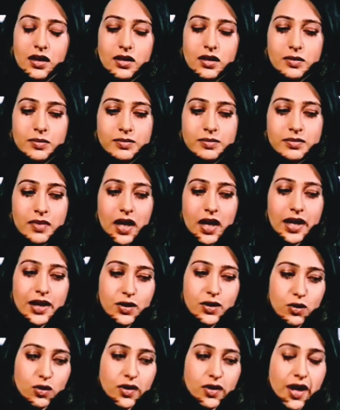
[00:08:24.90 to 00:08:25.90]

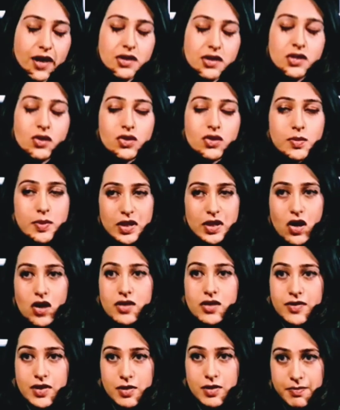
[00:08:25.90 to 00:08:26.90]
I know there is going to be a
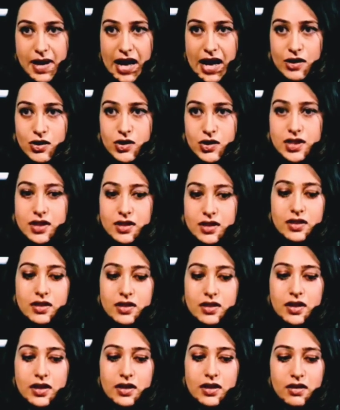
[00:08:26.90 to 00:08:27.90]
lot of
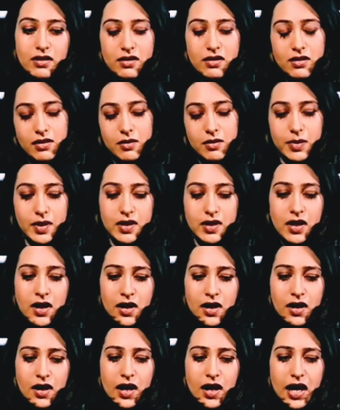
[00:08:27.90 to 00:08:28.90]
comparison, but
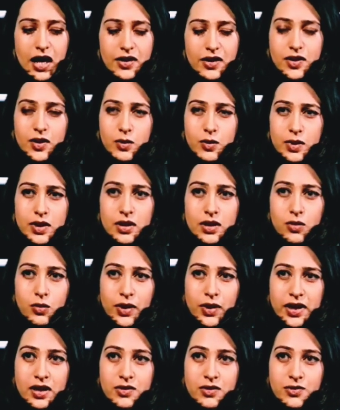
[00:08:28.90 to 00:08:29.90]
I think
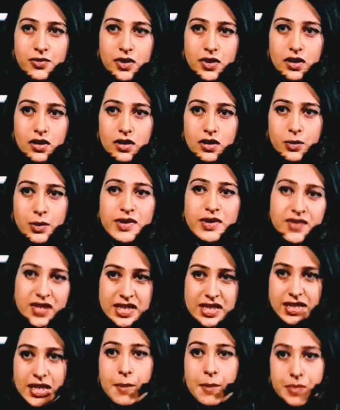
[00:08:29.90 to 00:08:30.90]

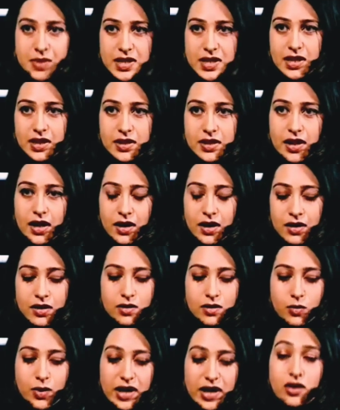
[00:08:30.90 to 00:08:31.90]
we've accepted it
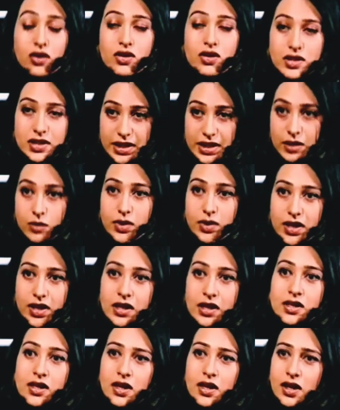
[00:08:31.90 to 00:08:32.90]
and we're going to deal
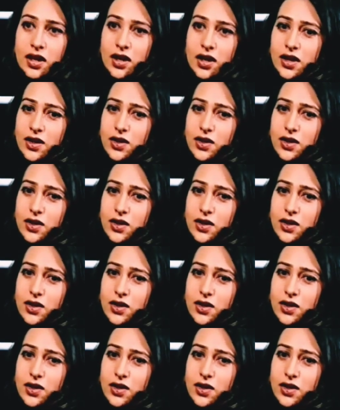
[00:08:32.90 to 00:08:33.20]
with it.